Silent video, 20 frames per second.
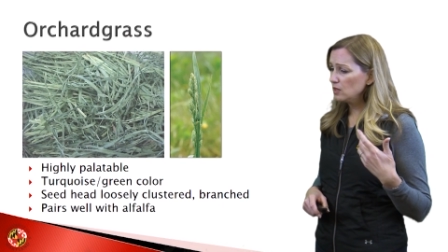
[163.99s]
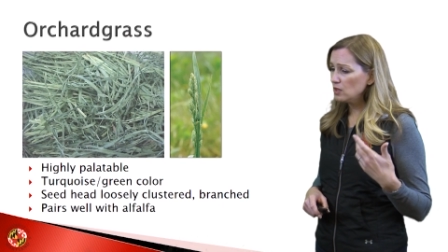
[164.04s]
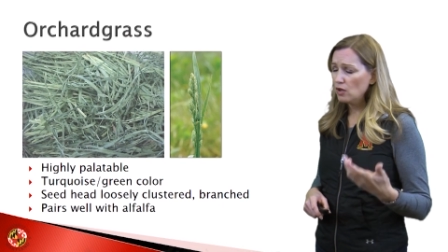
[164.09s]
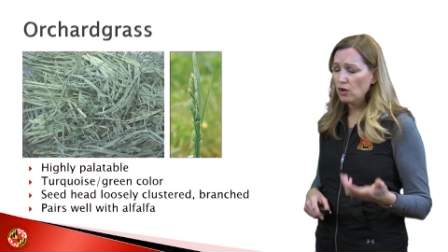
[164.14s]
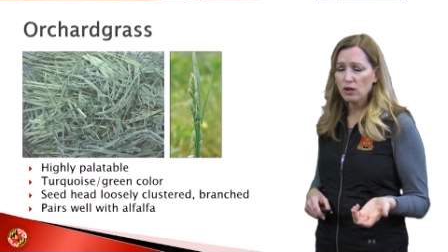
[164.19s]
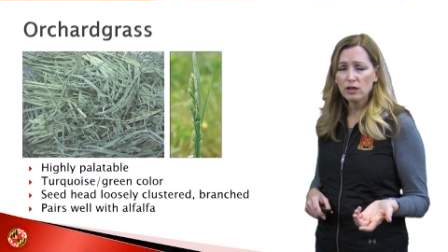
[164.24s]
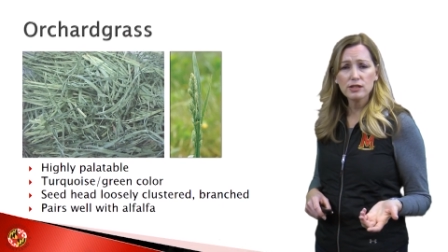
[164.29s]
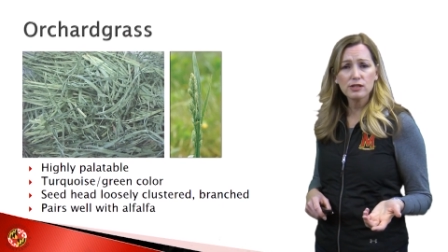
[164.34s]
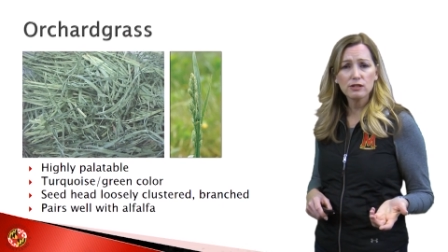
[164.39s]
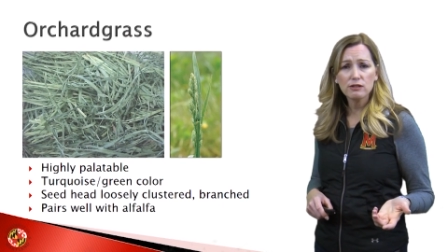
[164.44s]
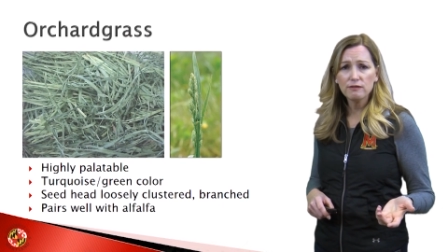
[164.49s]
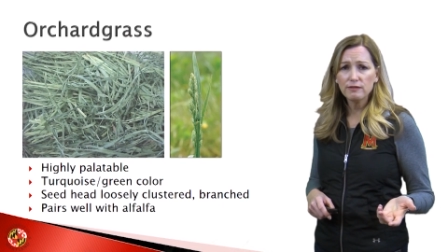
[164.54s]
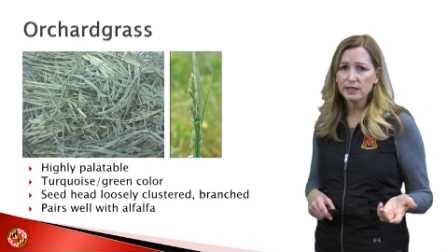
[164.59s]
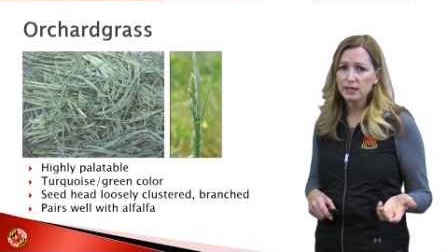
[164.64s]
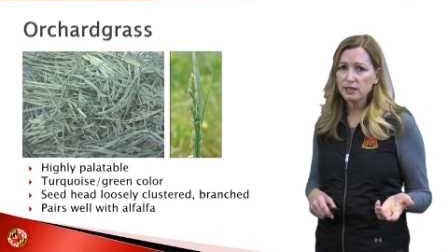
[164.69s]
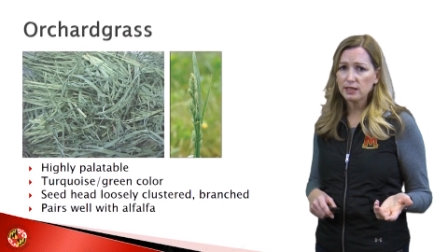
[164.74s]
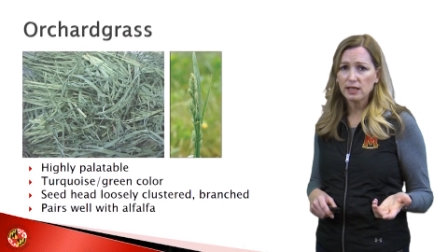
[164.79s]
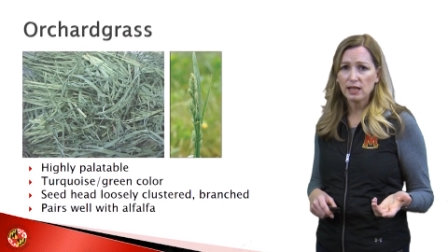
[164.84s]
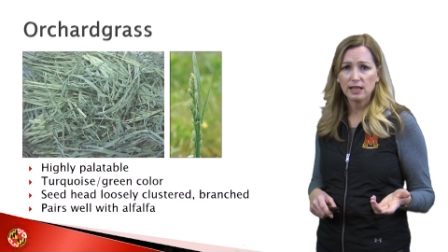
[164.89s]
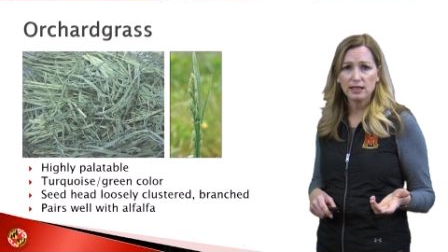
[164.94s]
Also
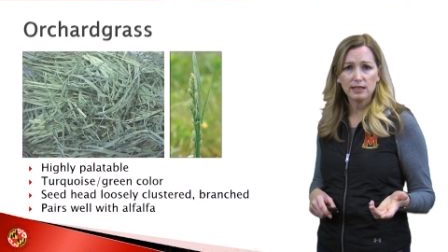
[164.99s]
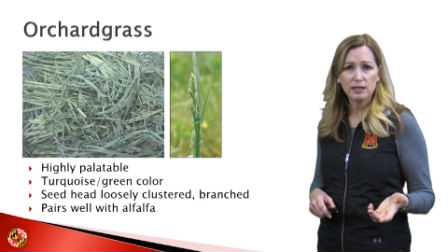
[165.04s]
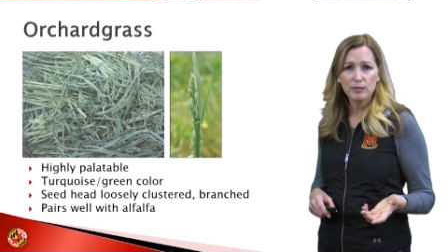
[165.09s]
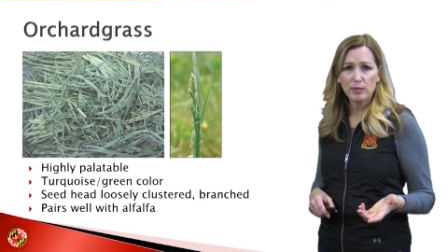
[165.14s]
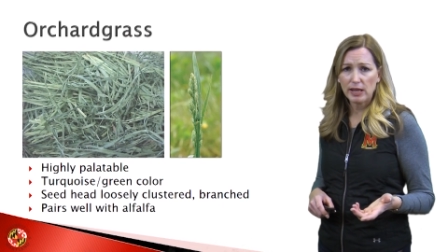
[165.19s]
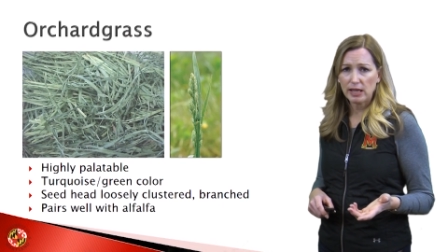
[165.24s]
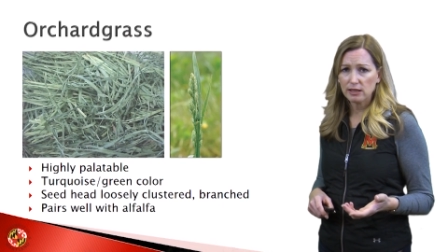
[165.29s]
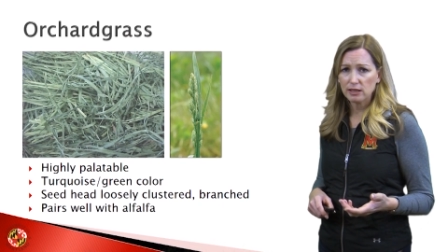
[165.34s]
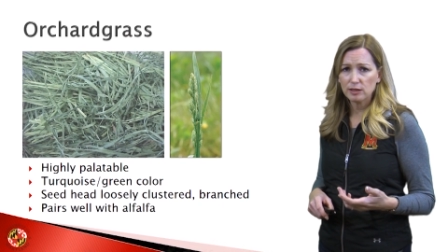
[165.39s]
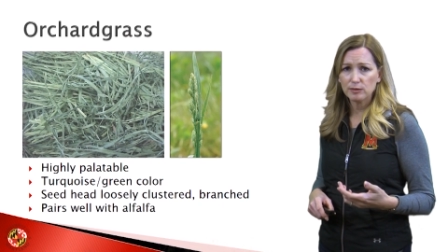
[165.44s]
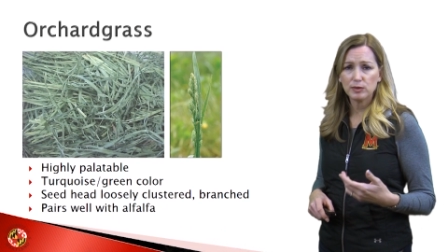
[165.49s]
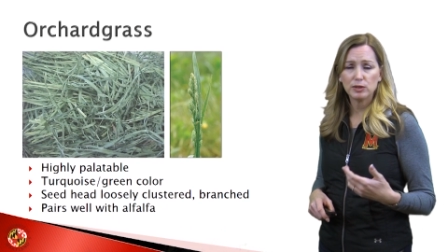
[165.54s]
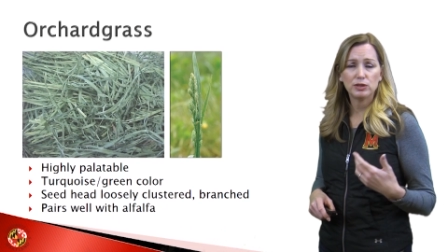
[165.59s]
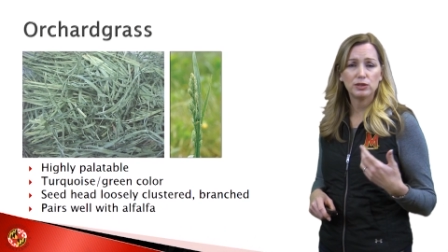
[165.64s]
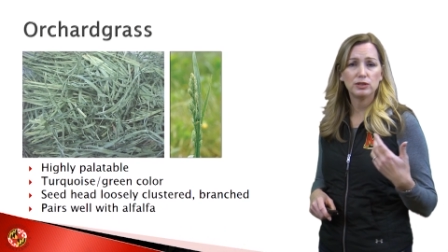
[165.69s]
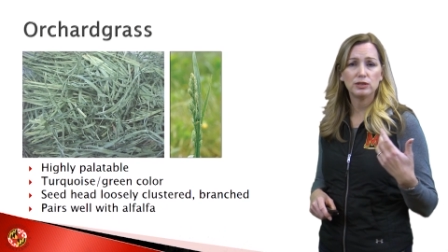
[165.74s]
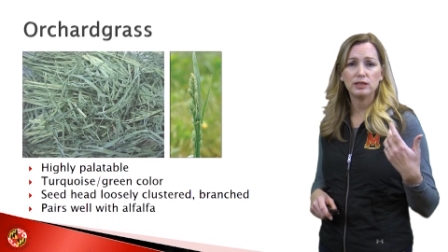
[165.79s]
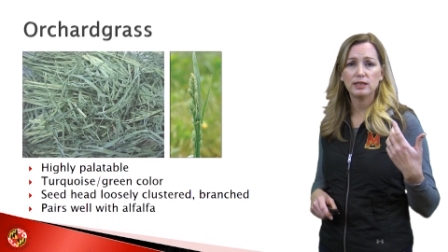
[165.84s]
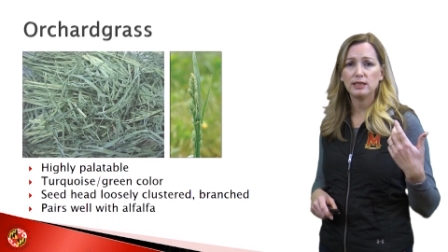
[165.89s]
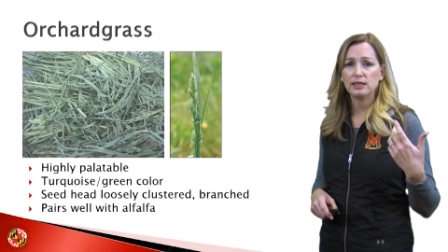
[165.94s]
very highly
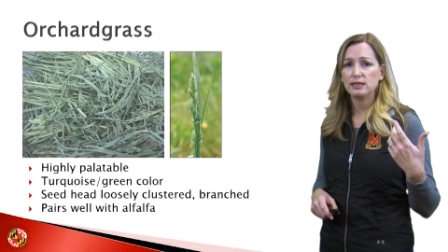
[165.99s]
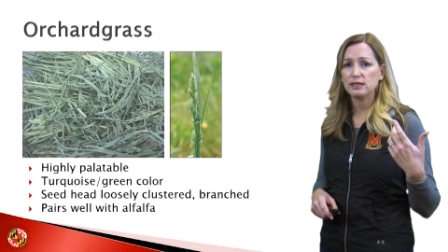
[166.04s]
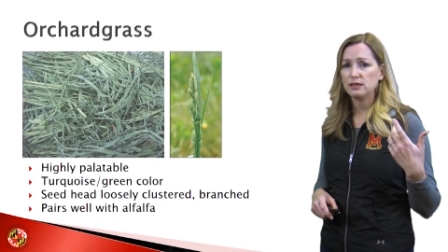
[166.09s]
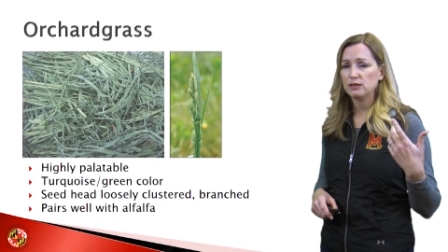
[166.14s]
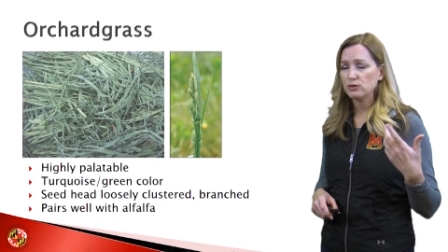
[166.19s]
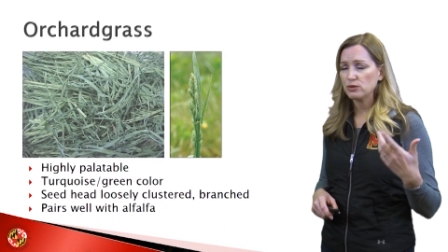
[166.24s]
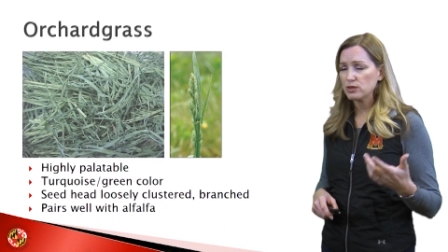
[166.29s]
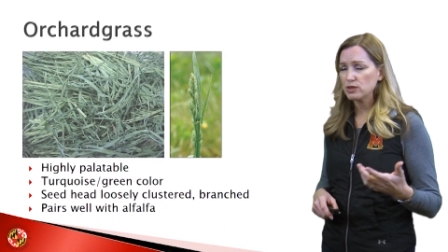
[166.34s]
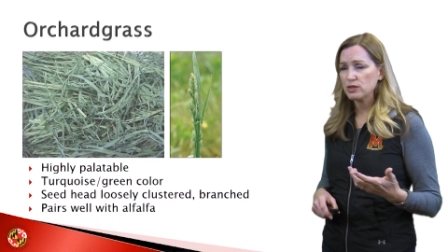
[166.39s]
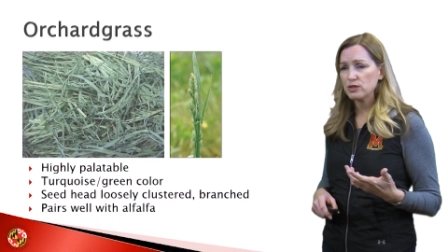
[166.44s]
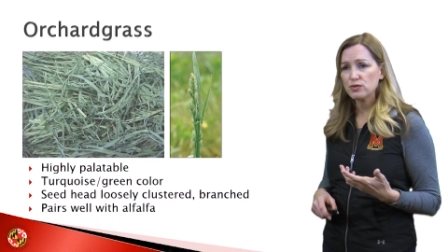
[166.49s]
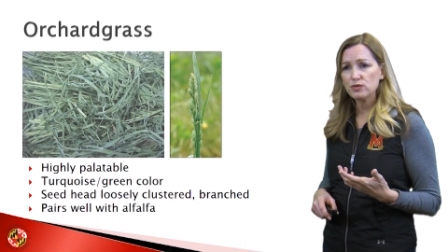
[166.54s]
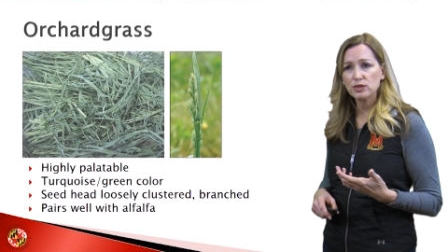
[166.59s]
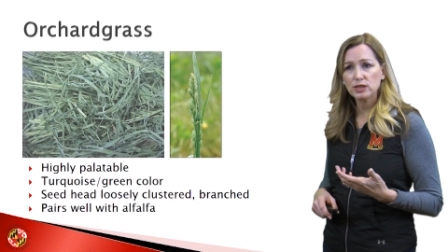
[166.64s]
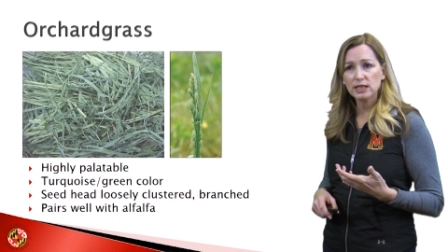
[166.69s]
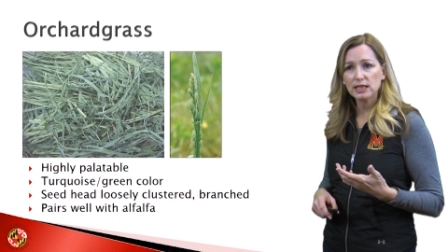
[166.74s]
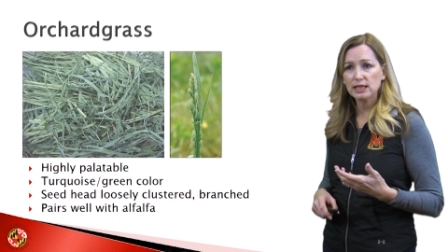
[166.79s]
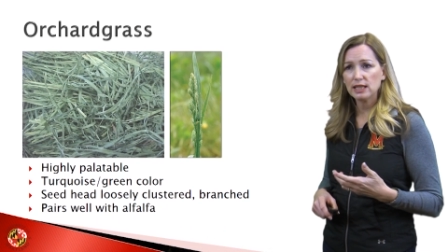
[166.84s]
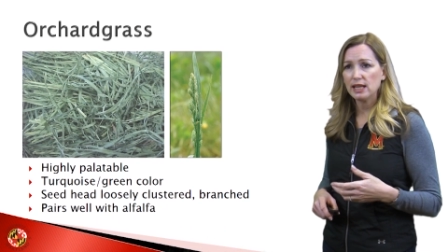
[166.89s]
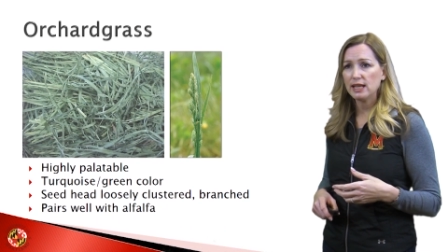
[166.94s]
palatable. Horses
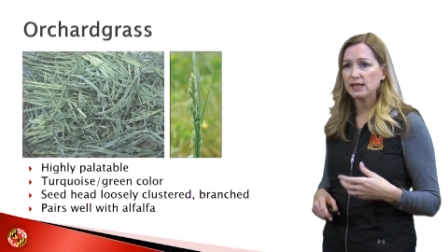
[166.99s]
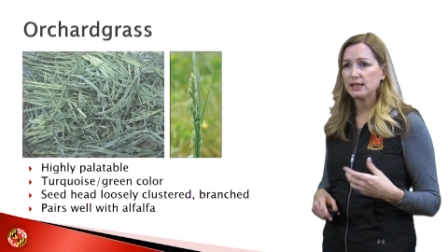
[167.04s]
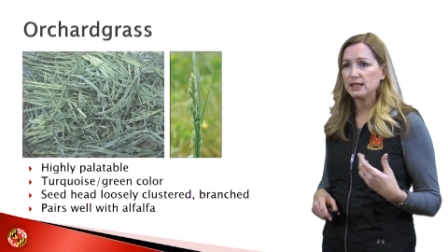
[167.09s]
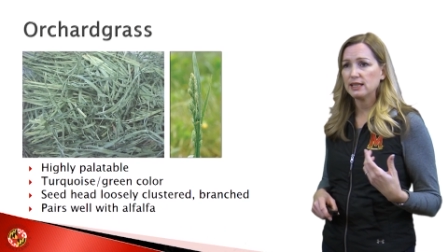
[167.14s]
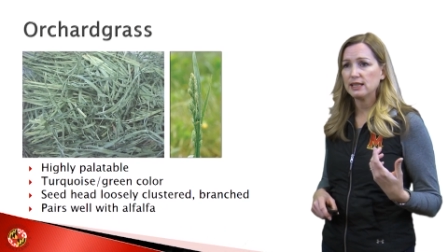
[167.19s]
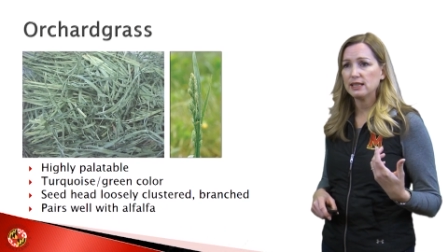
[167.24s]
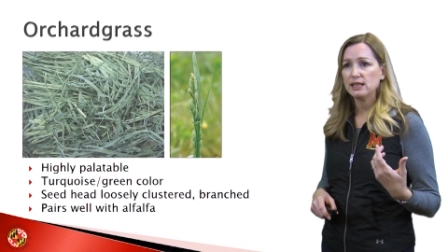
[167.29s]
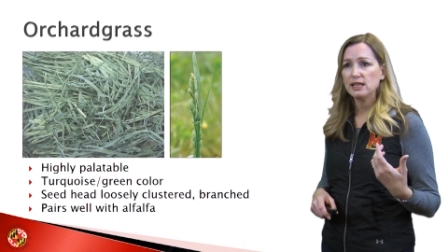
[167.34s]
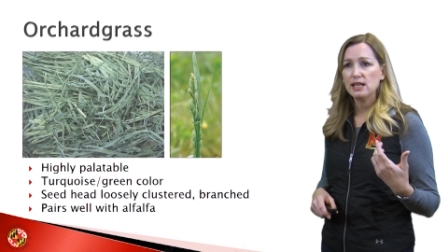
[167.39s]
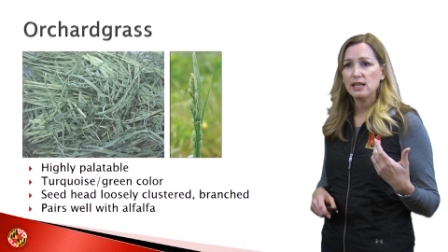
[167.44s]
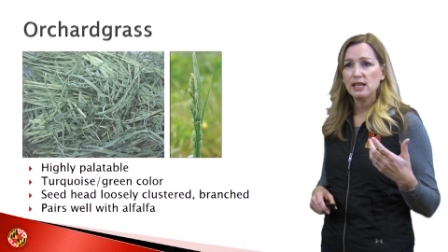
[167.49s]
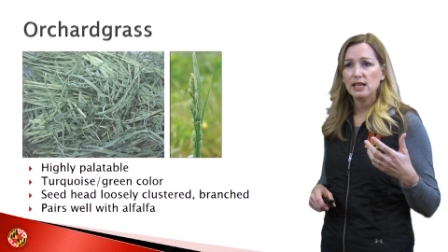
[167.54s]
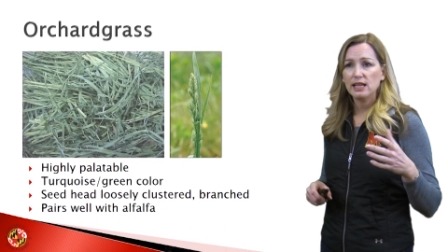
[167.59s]
really like it.